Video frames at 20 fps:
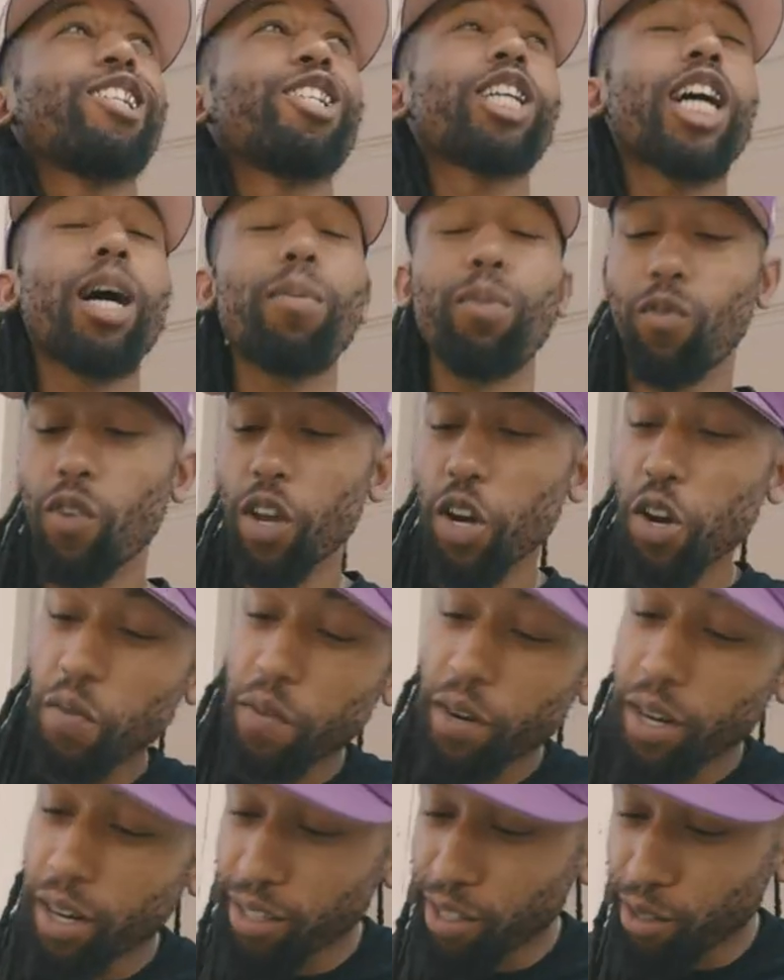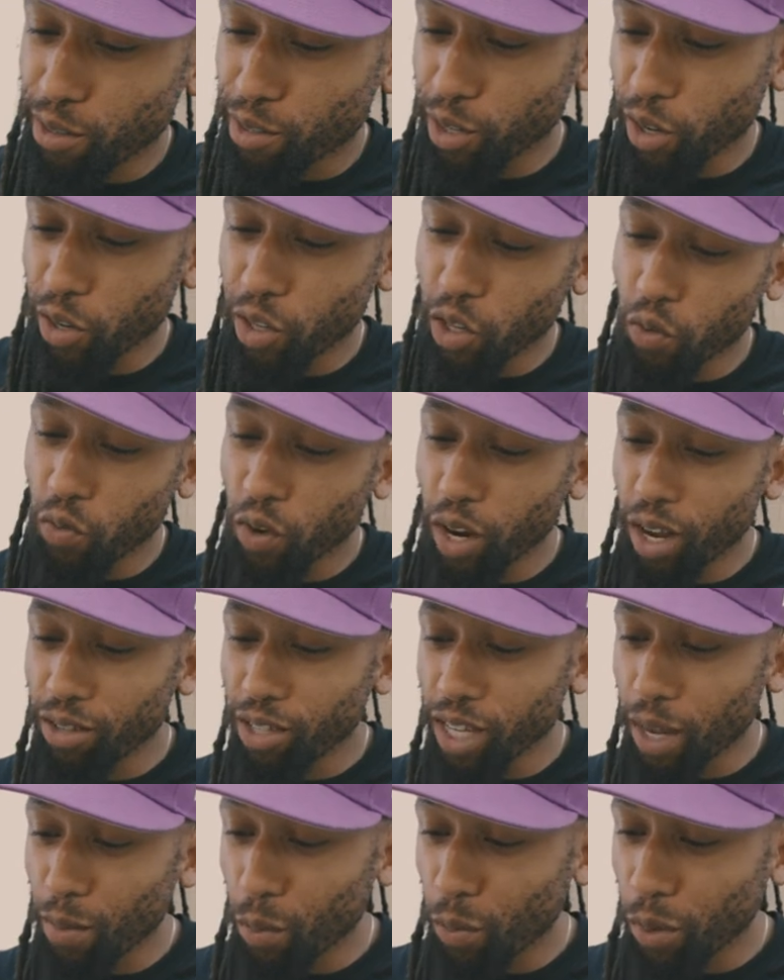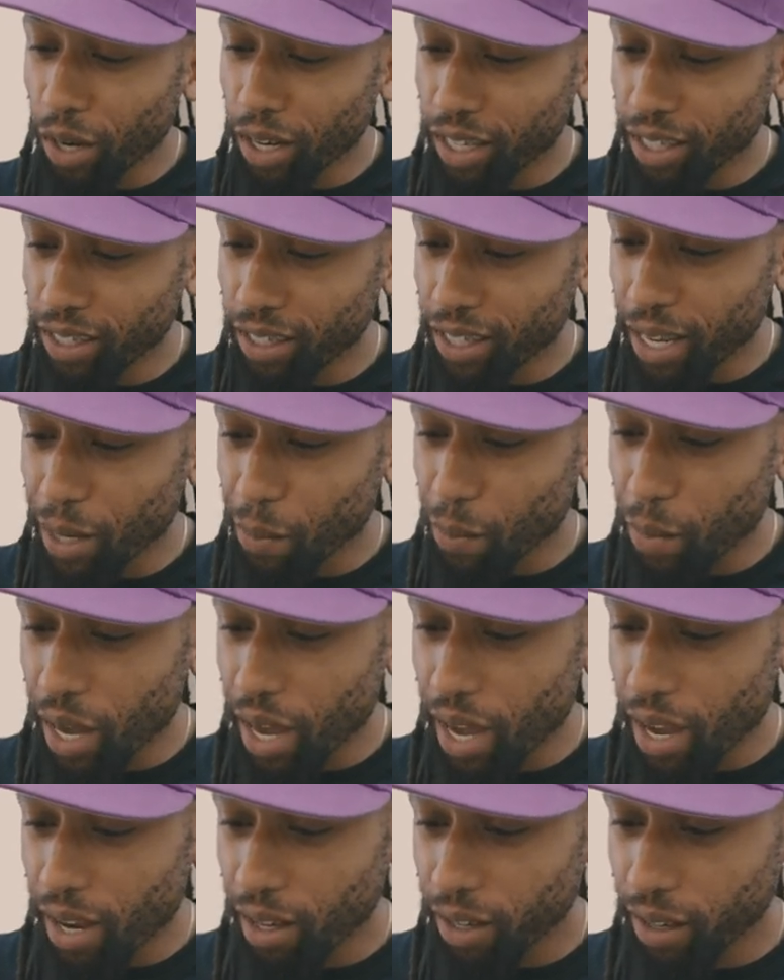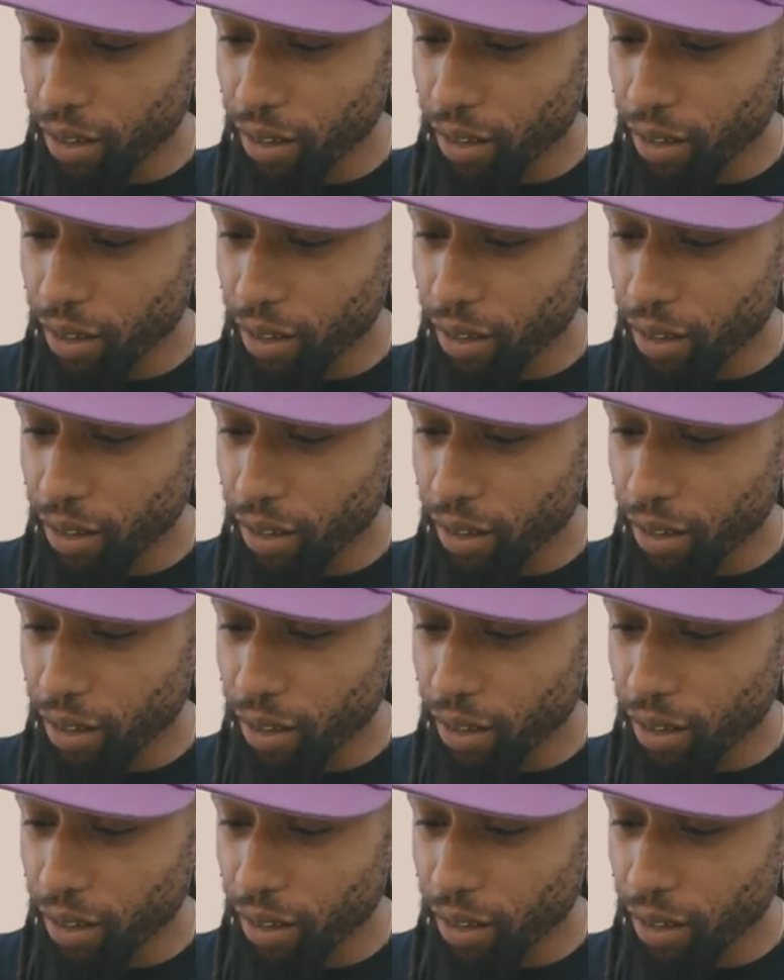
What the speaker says: chopper right over there, so circling around. So I'm gonna bring this thing back.